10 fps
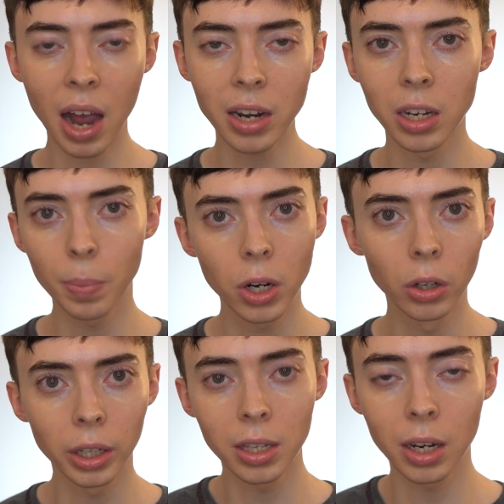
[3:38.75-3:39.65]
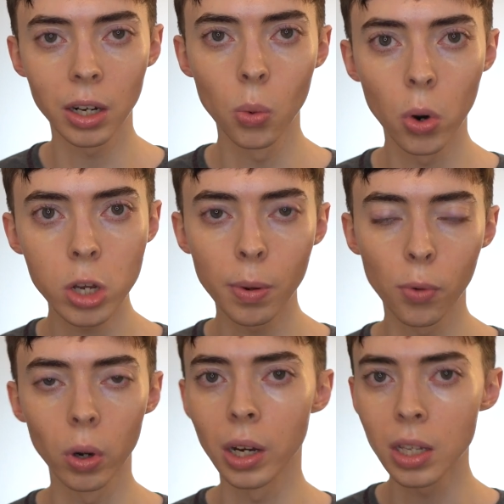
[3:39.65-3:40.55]
acne appear like it's getting worse
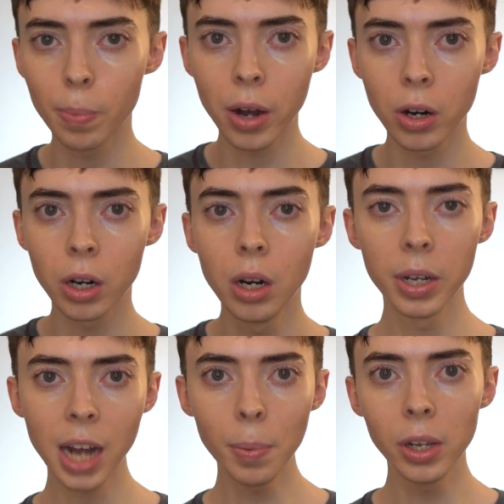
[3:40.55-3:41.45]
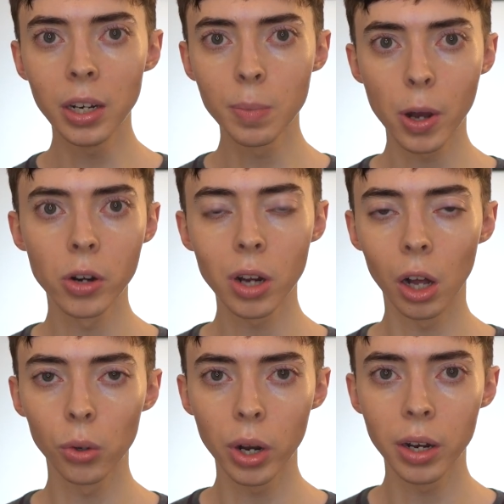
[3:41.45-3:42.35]
before it gets better. But adapalene is better
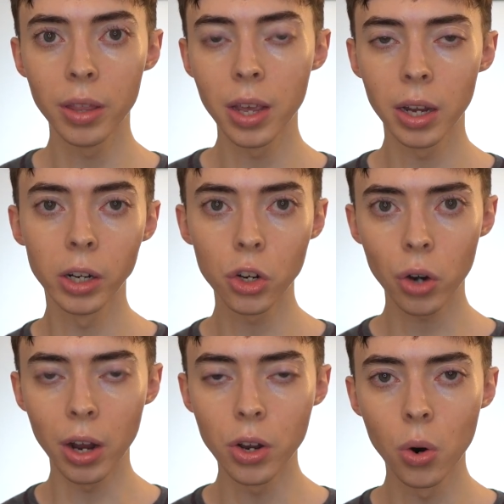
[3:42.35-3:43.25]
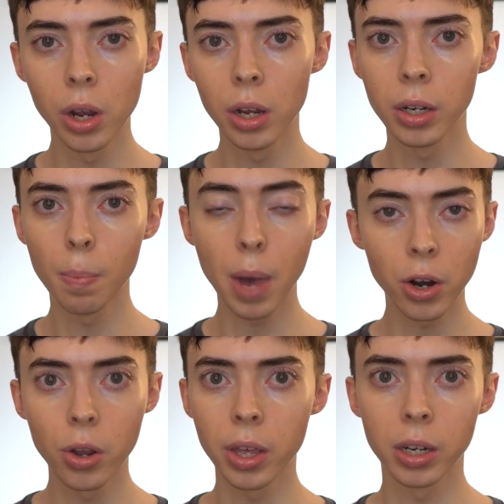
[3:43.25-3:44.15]
tolerated than tretinoin,
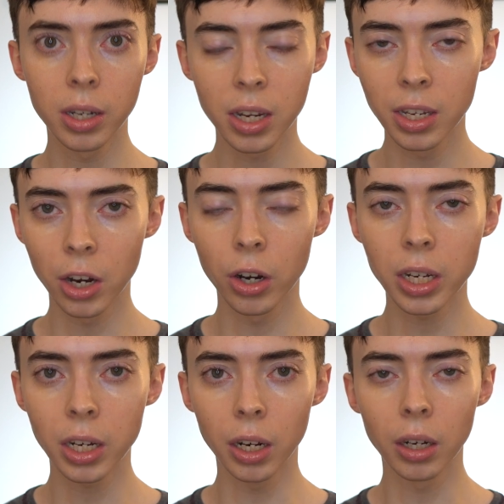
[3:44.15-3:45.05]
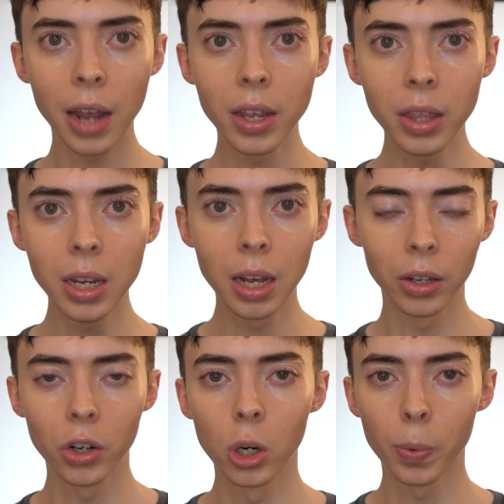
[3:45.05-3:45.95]
better than tazarotene. I think the
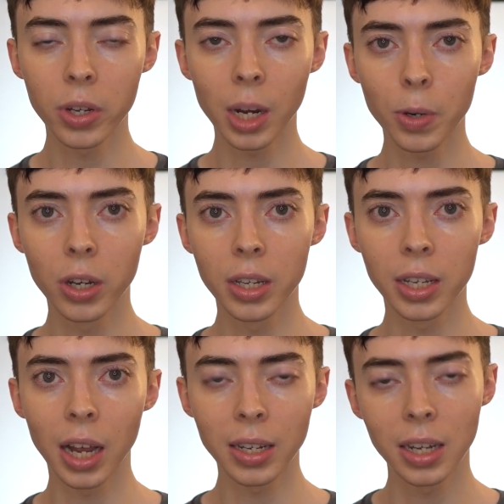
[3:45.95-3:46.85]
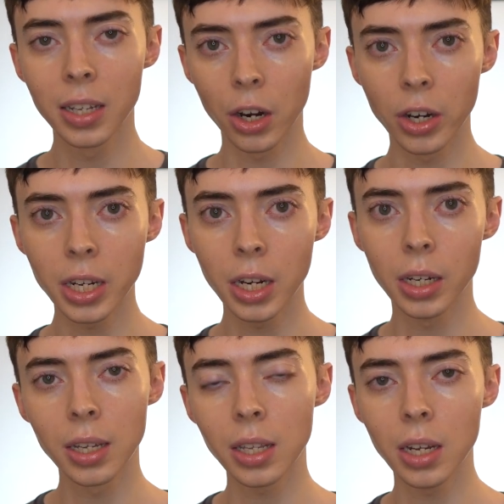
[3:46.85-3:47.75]
clinical perceptions is that tazarotene
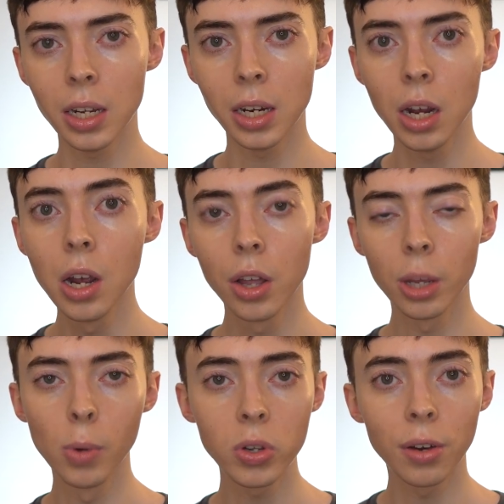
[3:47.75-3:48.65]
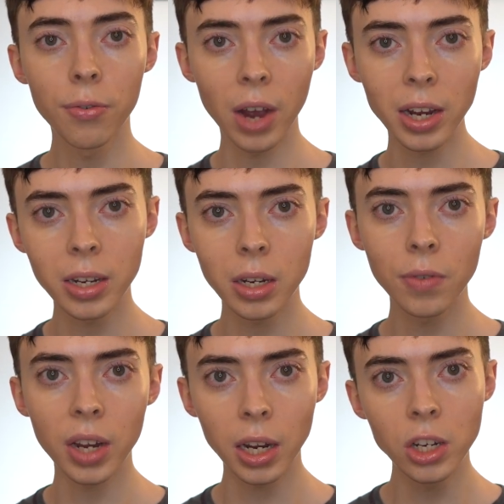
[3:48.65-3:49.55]
is the most
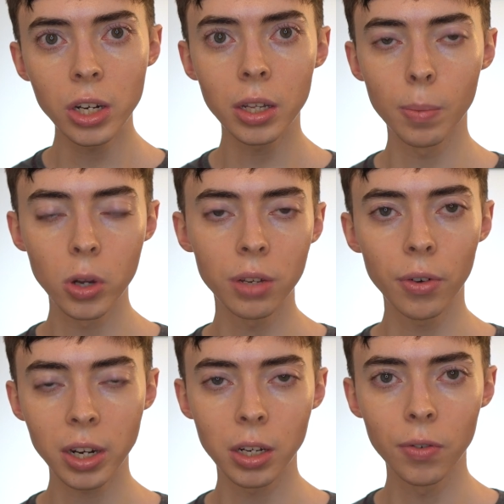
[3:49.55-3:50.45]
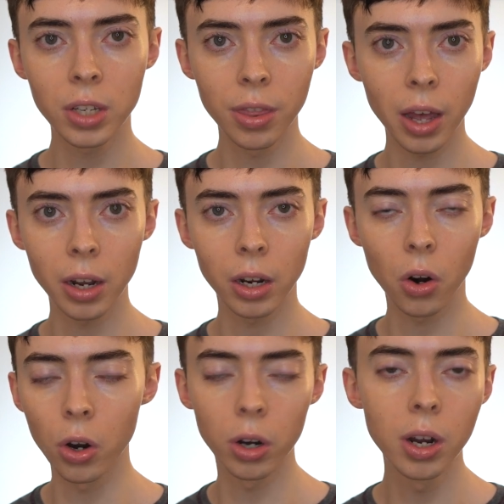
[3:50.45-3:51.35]
effective agent, the most effective synthetic
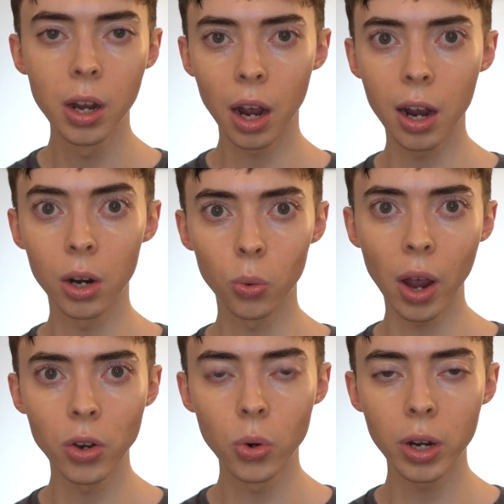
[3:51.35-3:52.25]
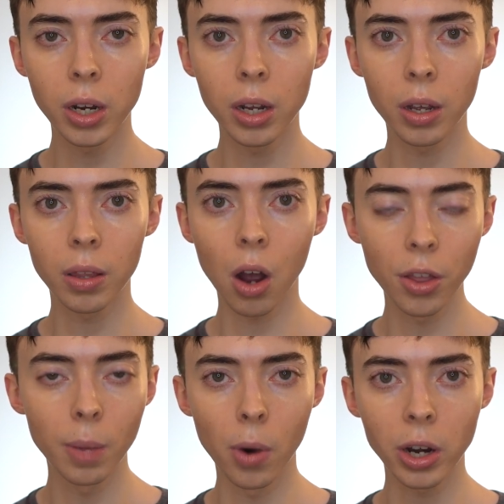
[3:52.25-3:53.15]
or retinoid
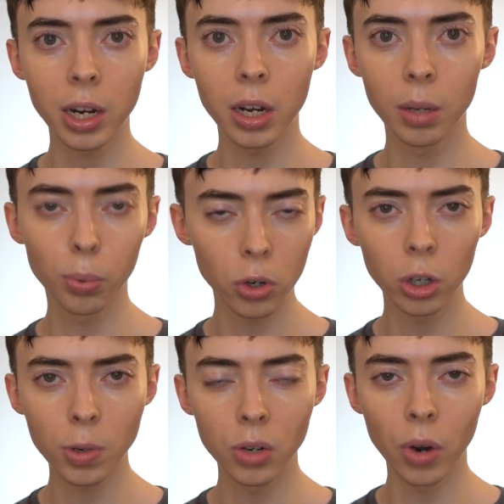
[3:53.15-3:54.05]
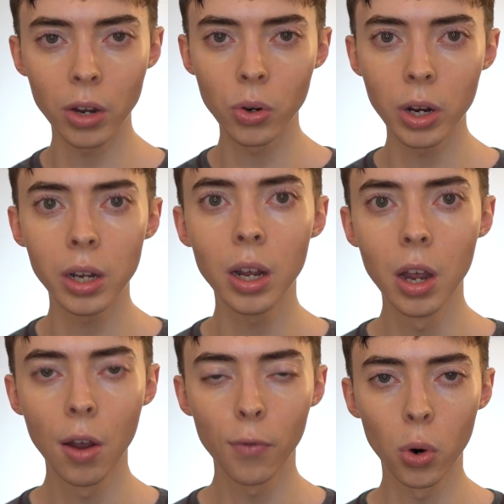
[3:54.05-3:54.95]
on the market, prescription retinoid
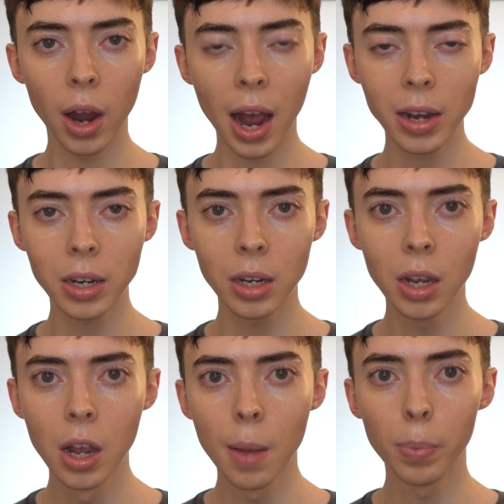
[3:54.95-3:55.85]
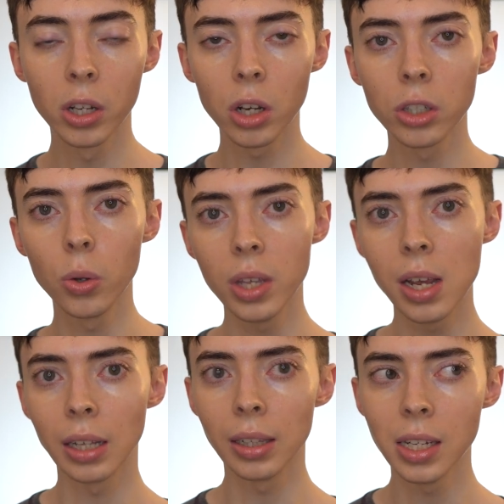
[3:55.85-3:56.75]
for acne, but it's also
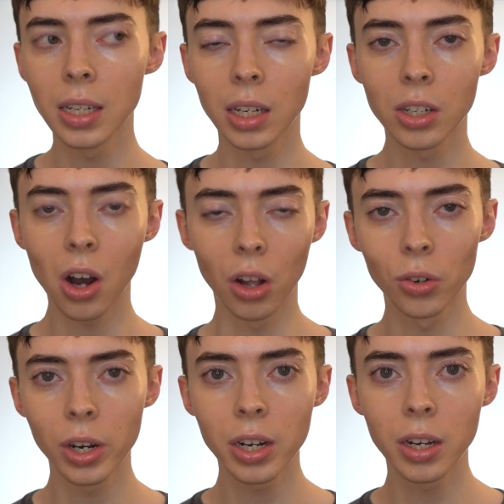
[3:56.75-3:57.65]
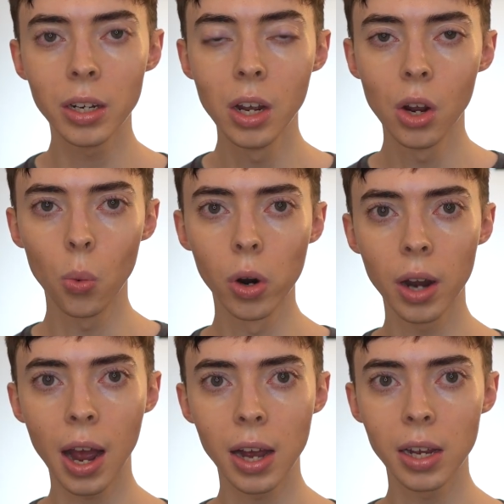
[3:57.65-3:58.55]
the least tolerated,
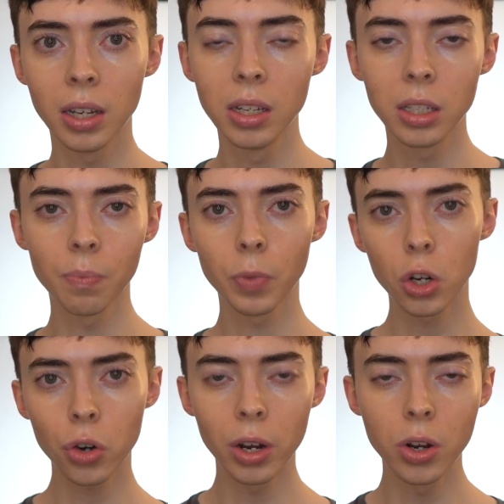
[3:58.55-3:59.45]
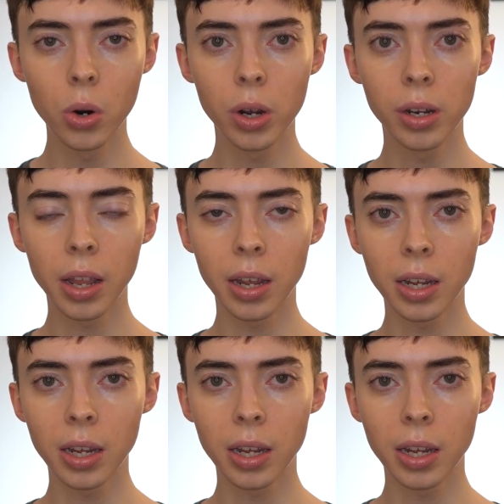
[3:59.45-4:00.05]
whereas tretinoin